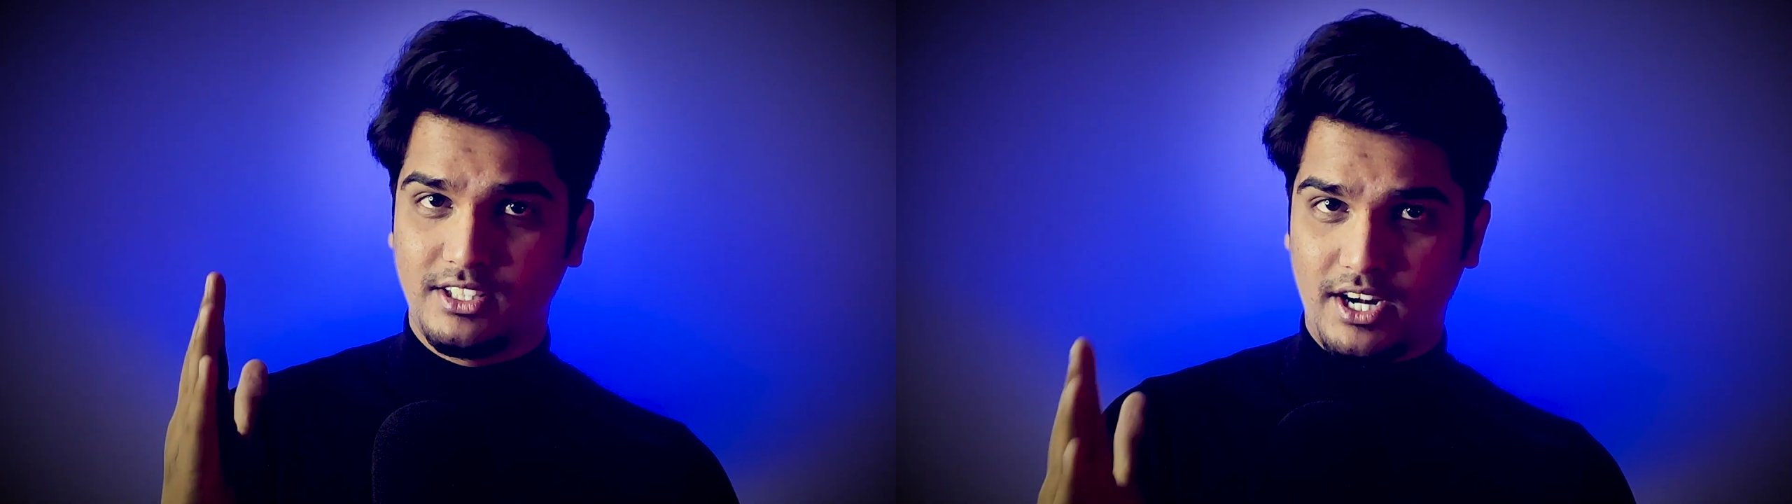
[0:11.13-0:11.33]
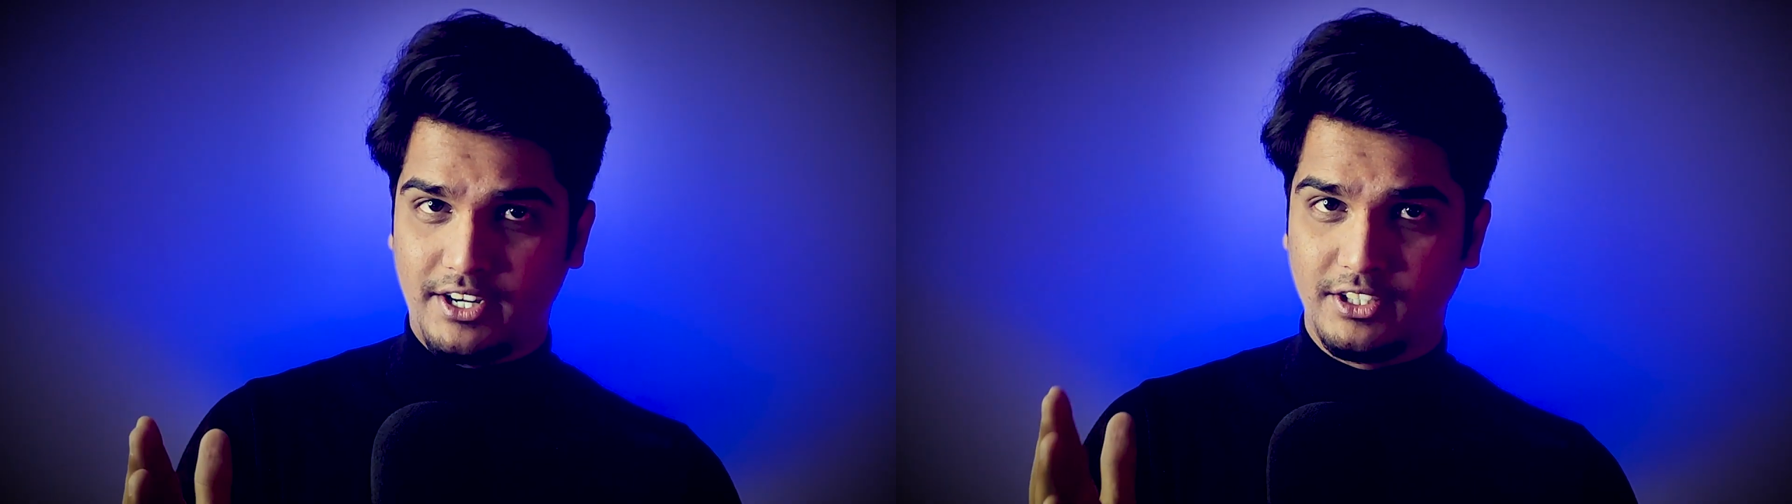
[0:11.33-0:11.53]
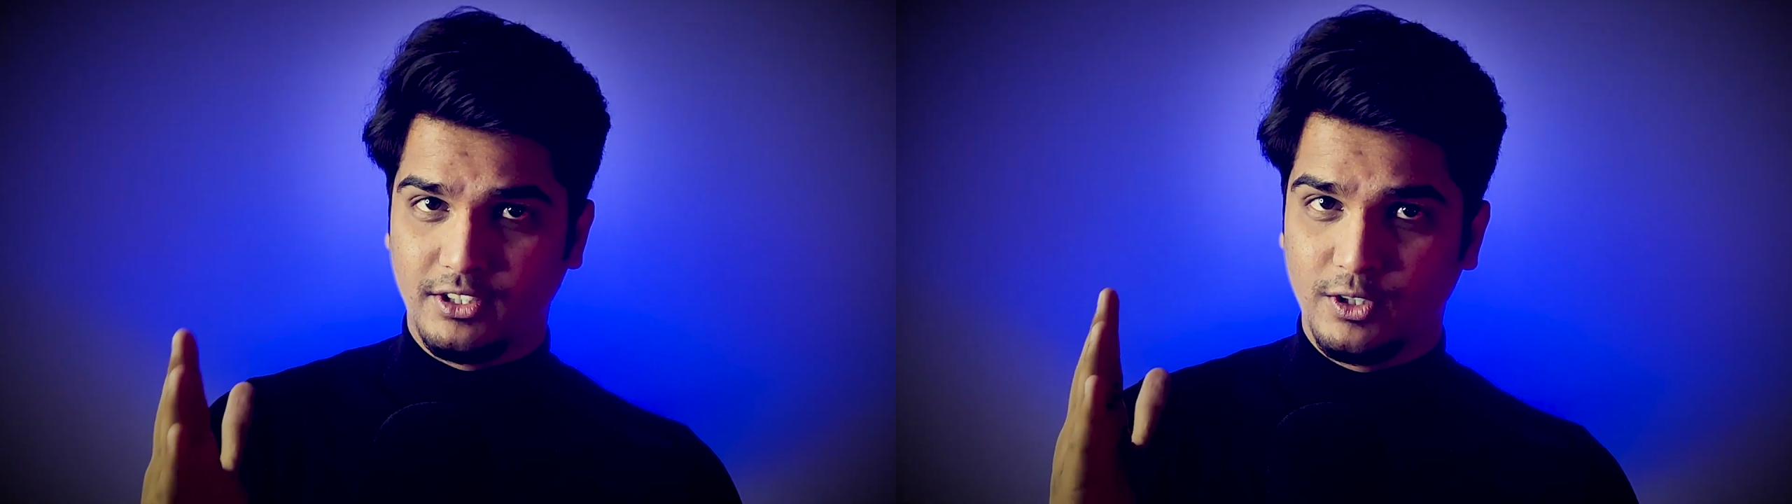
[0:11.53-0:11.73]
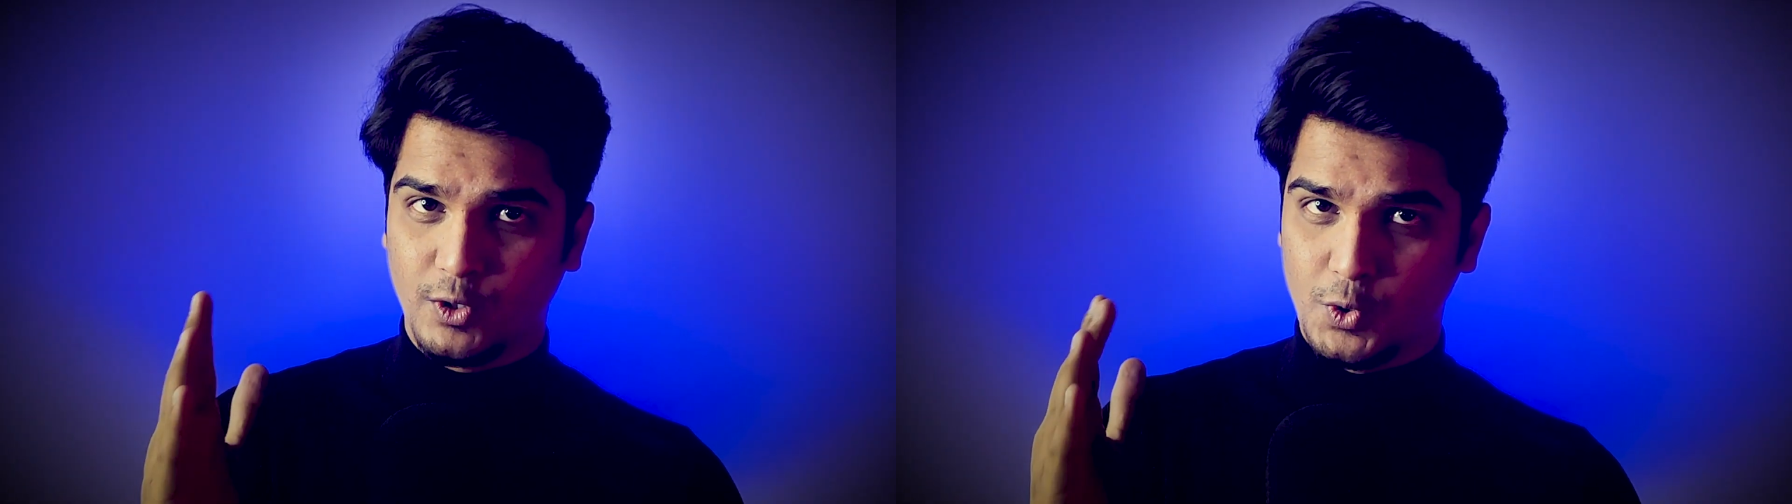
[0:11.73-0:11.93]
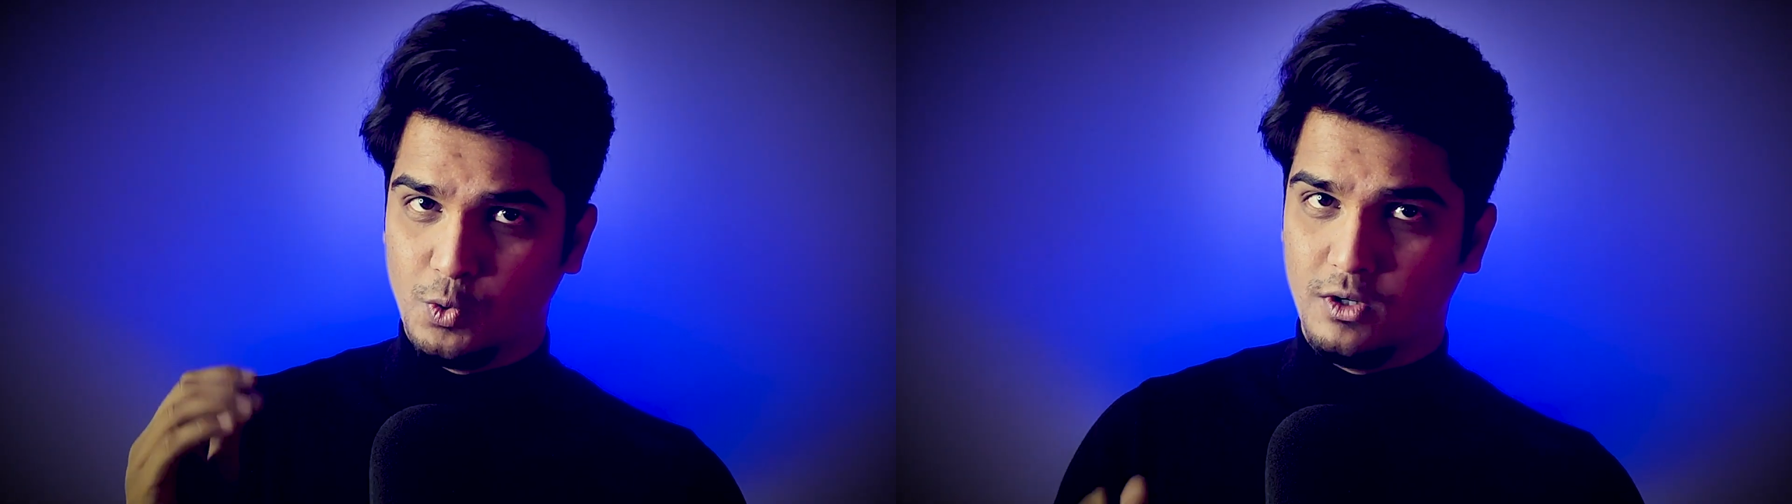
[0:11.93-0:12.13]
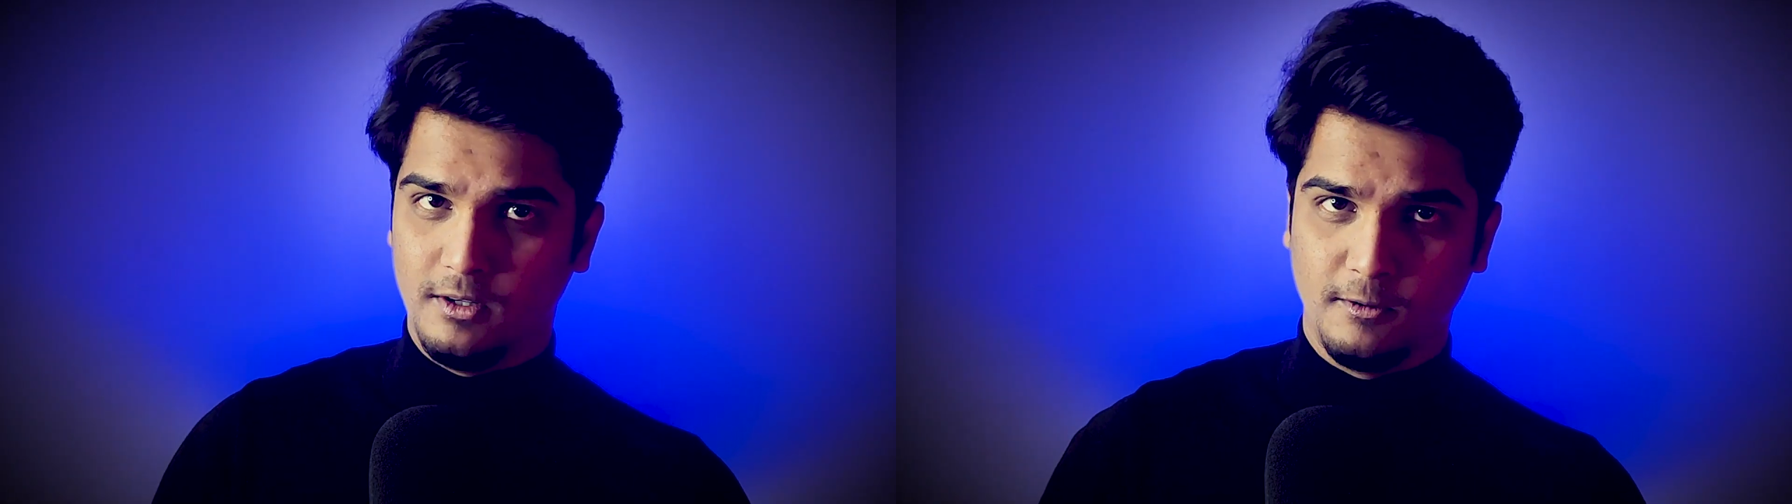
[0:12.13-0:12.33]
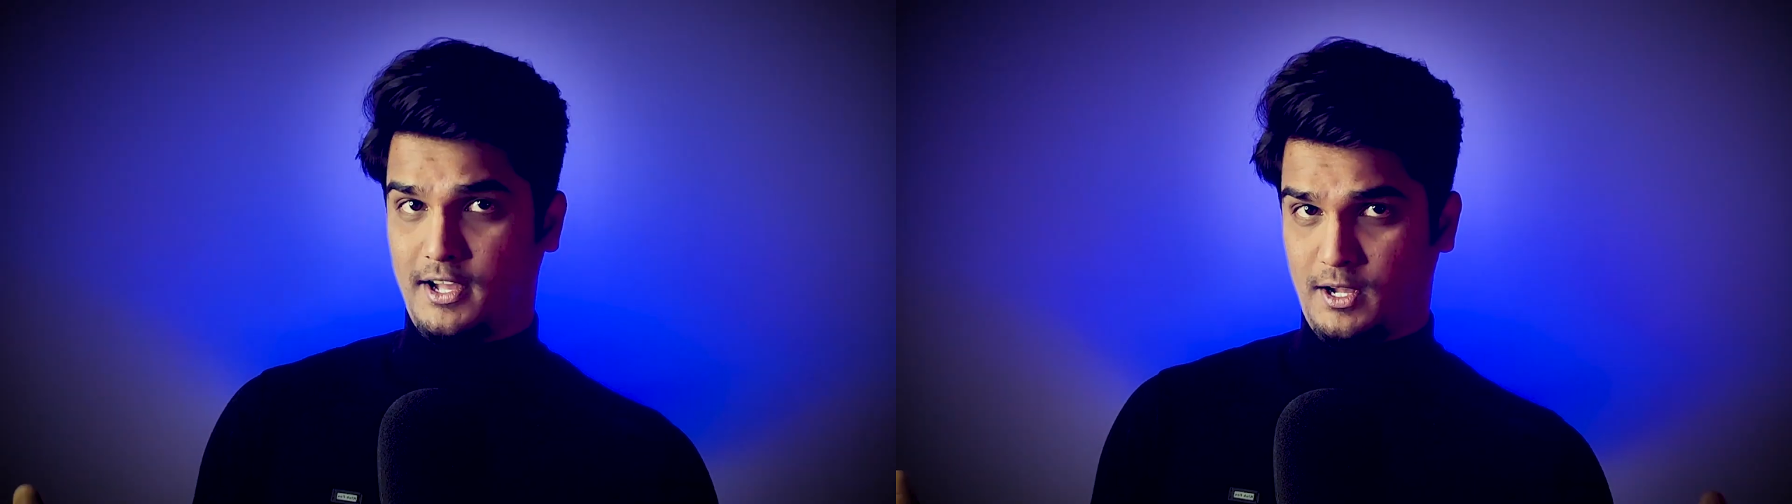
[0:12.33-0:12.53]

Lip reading: threaten Google.